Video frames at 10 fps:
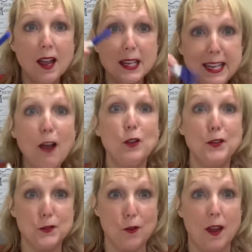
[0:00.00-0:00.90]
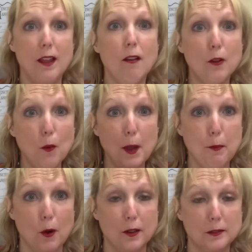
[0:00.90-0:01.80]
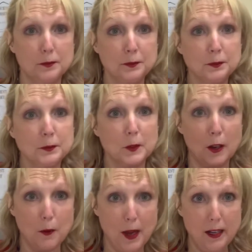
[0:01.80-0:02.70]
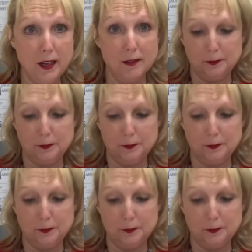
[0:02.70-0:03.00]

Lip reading: Now let's try it on our whiteboard. Are you ready?